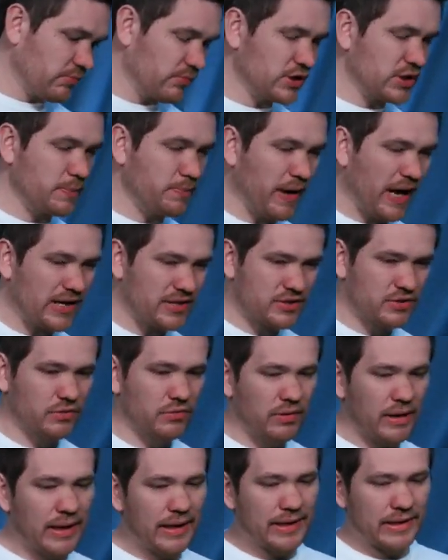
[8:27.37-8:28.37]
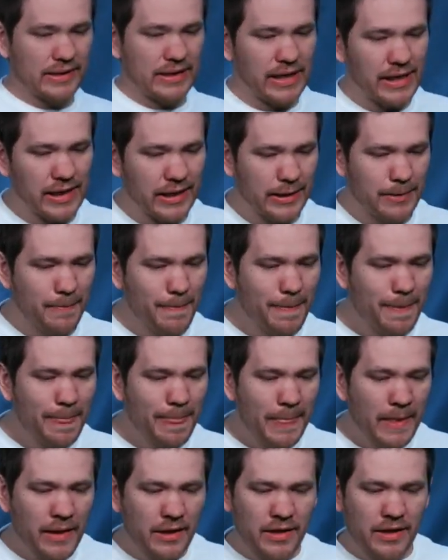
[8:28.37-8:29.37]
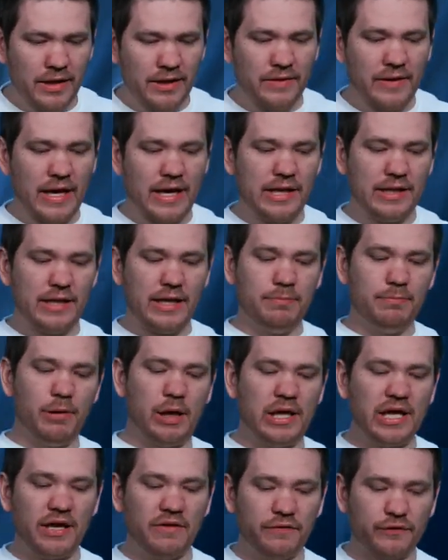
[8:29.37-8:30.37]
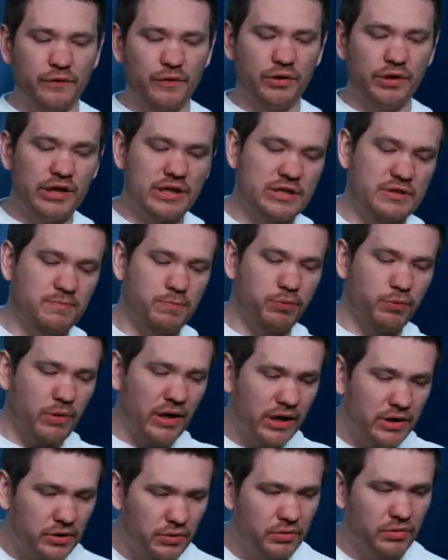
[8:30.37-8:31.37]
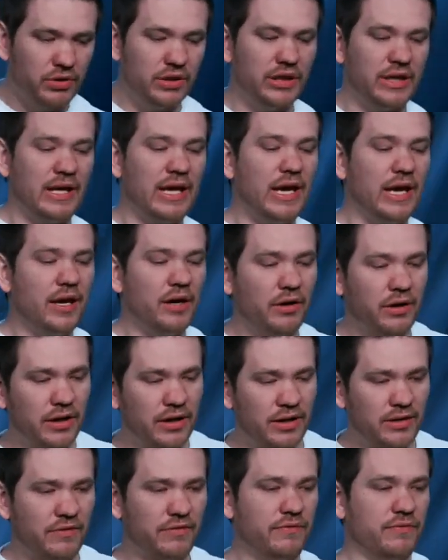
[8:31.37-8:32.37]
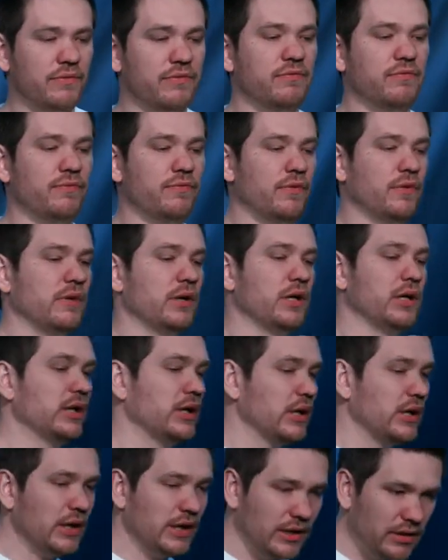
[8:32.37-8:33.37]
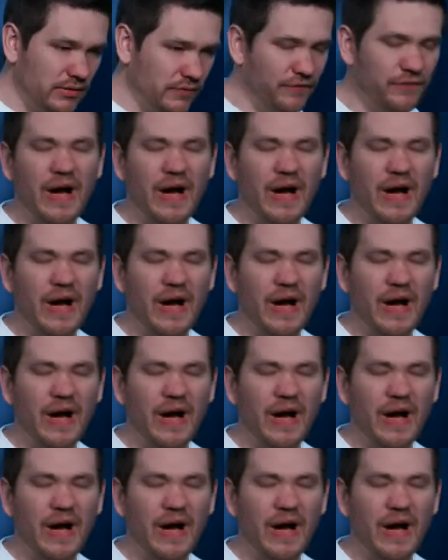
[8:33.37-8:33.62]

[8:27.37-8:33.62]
she passed away and died. They believed for this breakthrough in their area of